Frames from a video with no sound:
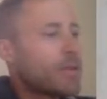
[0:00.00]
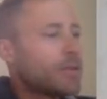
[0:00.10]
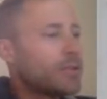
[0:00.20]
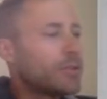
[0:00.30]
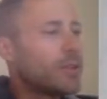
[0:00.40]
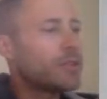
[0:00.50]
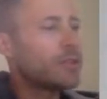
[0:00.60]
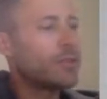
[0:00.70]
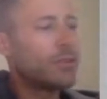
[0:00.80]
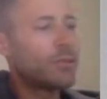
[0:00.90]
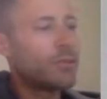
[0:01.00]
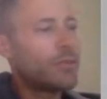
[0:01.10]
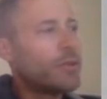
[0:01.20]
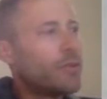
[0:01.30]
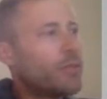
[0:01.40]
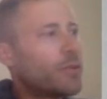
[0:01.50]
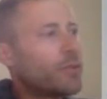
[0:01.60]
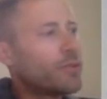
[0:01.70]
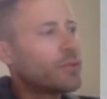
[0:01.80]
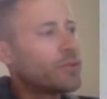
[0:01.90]
So that's a little review of
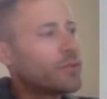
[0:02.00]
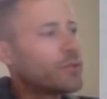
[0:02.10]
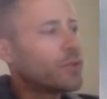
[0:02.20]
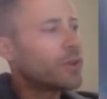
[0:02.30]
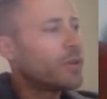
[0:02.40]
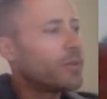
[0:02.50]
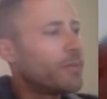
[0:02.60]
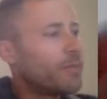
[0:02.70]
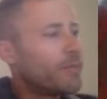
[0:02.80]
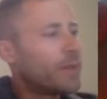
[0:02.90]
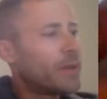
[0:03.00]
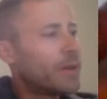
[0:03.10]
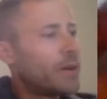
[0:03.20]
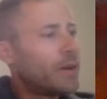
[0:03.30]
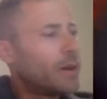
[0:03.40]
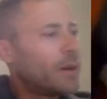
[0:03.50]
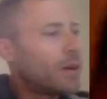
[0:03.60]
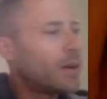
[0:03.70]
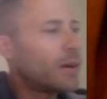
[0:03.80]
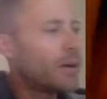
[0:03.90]
forces. So
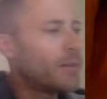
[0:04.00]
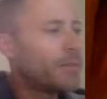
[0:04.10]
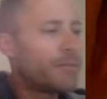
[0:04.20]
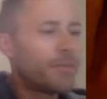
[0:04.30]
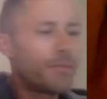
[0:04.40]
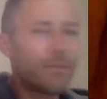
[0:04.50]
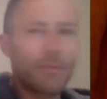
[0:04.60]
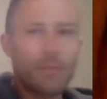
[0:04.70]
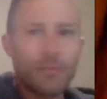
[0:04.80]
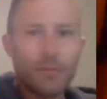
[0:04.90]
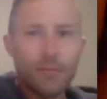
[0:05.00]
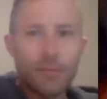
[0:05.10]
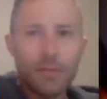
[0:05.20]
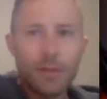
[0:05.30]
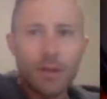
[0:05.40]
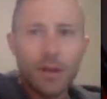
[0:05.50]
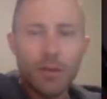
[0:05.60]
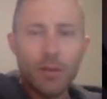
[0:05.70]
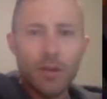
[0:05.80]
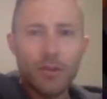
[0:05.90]
I
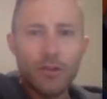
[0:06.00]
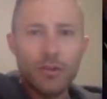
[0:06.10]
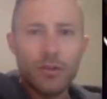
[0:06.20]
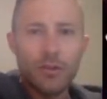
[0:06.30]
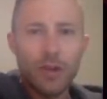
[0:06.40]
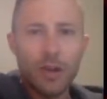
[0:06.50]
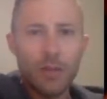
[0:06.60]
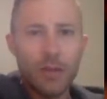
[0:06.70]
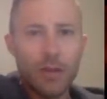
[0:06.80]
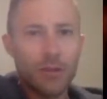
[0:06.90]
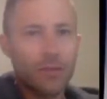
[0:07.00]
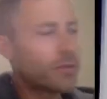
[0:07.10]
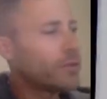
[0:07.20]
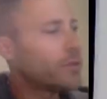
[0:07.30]
want to talk about